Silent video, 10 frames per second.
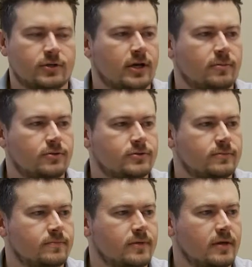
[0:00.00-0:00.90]
tables.
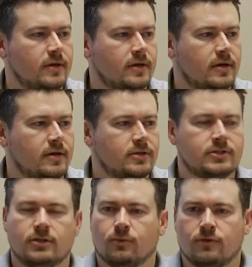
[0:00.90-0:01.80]
You
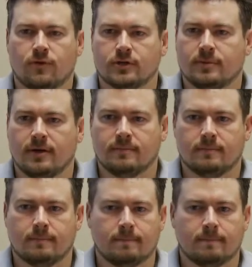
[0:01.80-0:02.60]
just hit the refresh button.